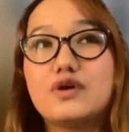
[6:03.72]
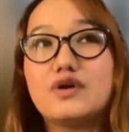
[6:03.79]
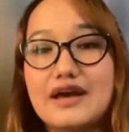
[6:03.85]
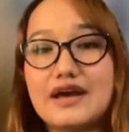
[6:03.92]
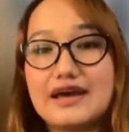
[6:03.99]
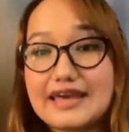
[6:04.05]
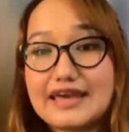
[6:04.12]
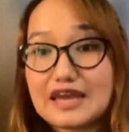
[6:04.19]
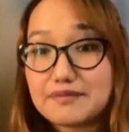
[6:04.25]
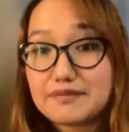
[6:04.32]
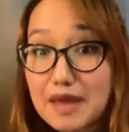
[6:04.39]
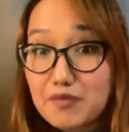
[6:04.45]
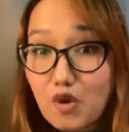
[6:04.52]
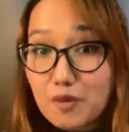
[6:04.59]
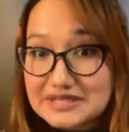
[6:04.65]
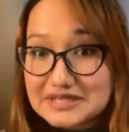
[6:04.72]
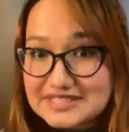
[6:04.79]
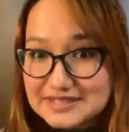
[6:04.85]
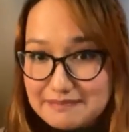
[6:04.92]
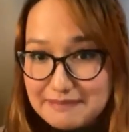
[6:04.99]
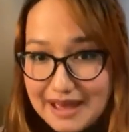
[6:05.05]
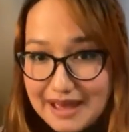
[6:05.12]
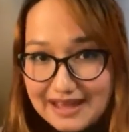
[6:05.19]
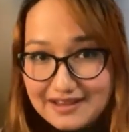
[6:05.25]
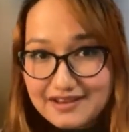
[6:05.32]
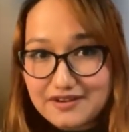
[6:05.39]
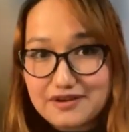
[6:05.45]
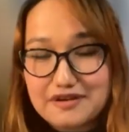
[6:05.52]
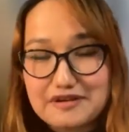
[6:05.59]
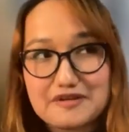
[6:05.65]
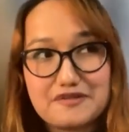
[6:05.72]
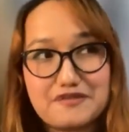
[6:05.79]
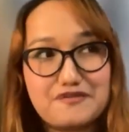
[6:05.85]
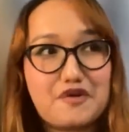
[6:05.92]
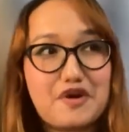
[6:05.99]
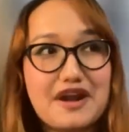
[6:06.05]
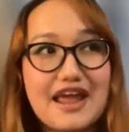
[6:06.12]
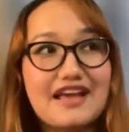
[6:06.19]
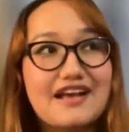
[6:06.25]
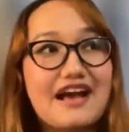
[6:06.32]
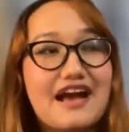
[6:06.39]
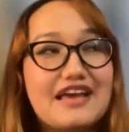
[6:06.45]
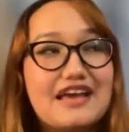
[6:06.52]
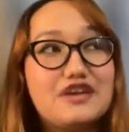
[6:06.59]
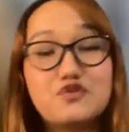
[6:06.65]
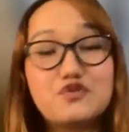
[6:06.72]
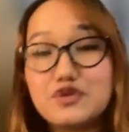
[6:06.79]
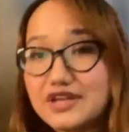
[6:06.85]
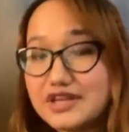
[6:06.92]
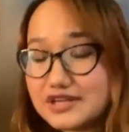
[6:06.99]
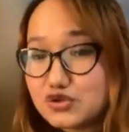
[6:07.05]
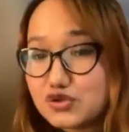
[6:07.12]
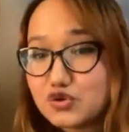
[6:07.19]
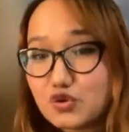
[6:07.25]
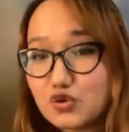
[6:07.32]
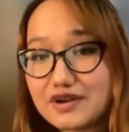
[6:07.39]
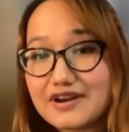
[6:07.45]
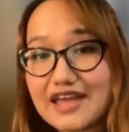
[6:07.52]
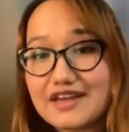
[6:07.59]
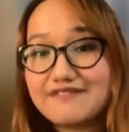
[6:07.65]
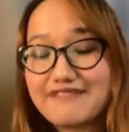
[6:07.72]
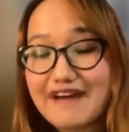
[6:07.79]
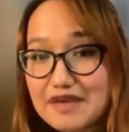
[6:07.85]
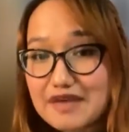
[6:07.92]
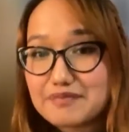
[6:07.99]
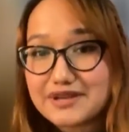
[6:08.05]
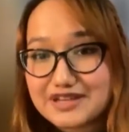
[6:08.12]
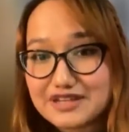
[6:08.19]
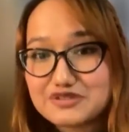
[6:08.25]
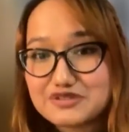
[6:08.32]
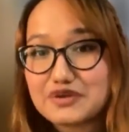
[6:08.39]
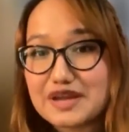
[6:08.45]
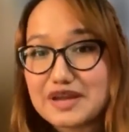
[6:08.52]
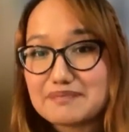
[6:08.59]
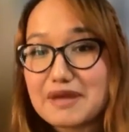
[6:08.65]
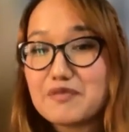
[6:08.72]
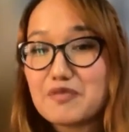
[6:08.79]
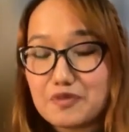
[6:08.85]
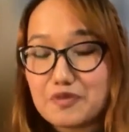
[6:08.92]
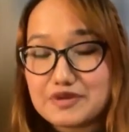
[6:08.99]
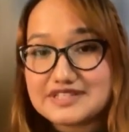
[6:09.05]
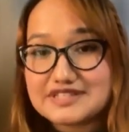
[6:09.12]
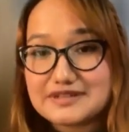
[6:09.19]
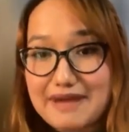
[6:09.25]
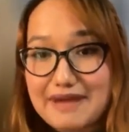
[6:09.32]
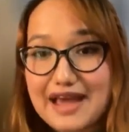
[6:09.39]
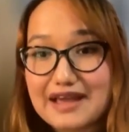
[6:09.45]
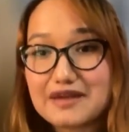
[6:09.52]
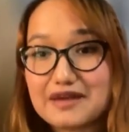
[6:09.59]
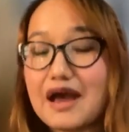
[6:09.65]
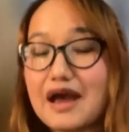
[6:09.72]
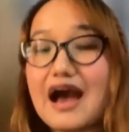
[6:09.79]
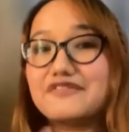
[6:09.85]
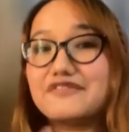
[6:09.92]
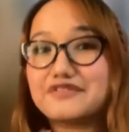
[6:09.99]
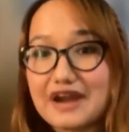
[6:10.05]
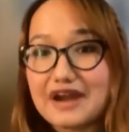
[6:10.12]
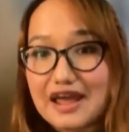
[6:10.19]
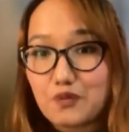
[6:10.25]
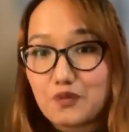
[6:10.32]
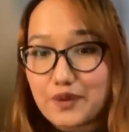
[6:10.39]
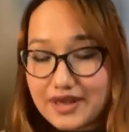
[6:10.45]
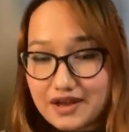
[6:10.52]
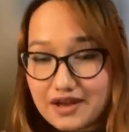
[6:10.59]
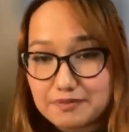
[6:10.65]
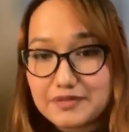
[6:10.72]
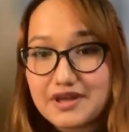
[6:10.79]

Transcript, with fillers: uh, get my mobility back uh, for like it it took like 5 minutes to get my mobility back after i wake up